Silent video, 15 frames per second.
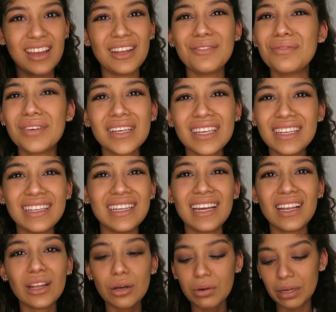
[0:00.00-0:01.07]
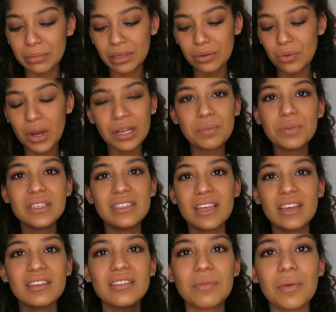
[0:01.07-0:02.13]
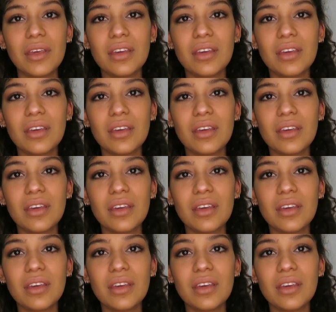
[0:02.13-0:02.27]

in fucking yellow. I mean, what possessed